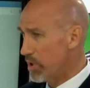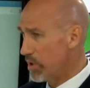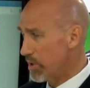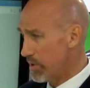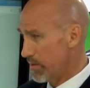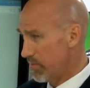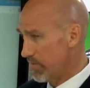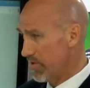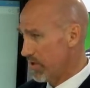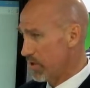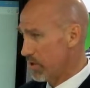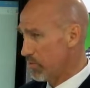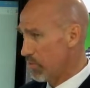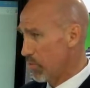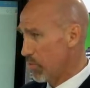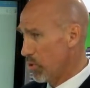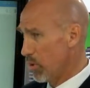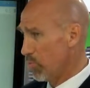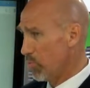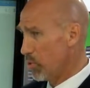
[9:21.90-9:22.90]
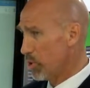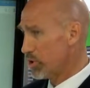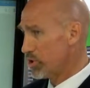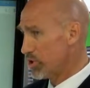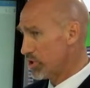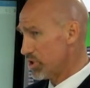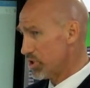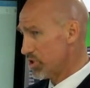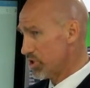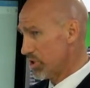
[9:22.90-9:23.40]
The Veralytic report
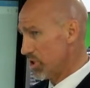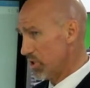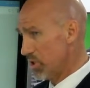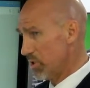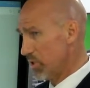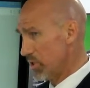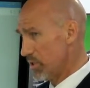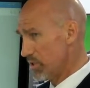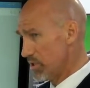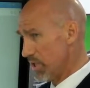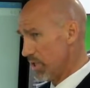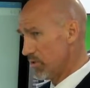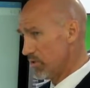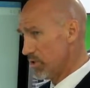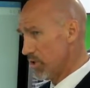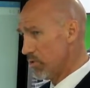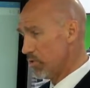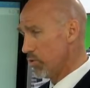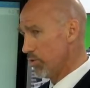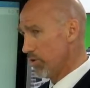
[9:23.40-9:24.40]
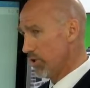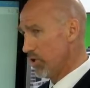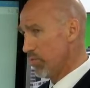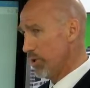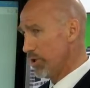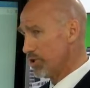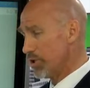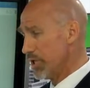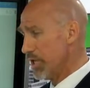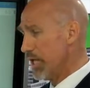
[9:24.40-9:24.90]
puts the sales load or the
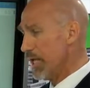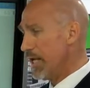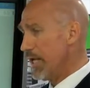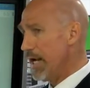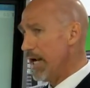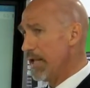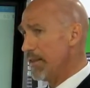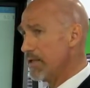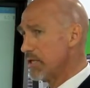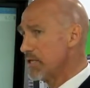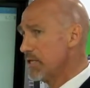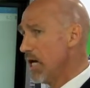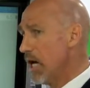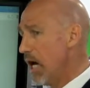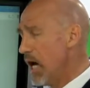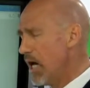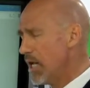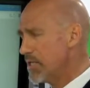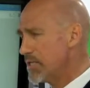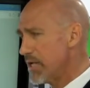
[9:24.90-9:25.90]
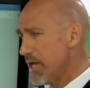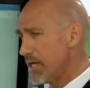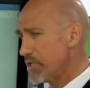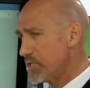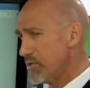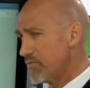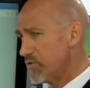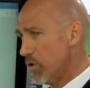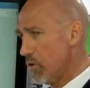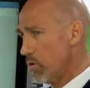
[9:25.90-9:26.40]
commission in the
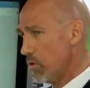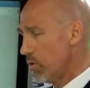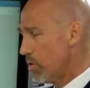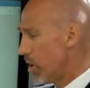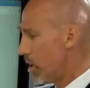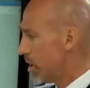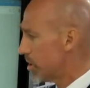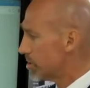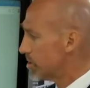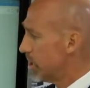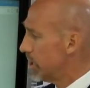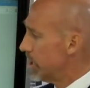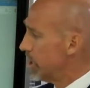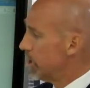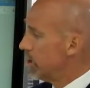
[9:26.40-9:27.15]
context of total cost.